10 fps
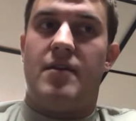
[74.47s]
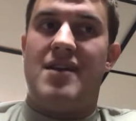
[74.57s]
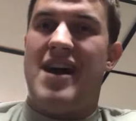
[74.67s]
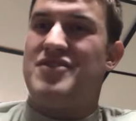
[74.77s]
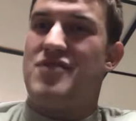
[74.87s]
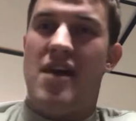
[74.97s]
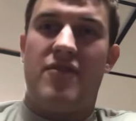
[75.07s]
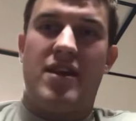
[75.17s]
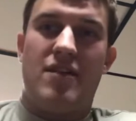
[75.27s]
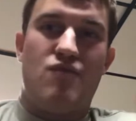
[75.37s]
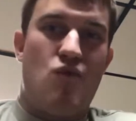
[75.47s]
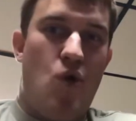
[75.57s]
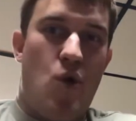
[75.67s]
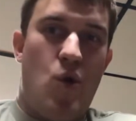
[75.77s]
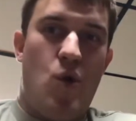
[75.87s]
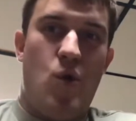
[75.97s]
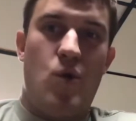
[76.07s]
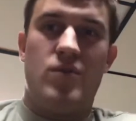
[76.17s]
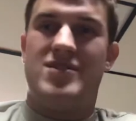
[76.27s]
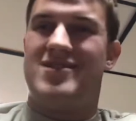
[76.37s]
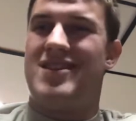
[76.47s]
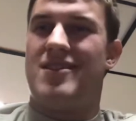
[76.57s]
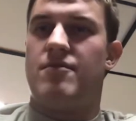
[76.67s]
not trafficked roads,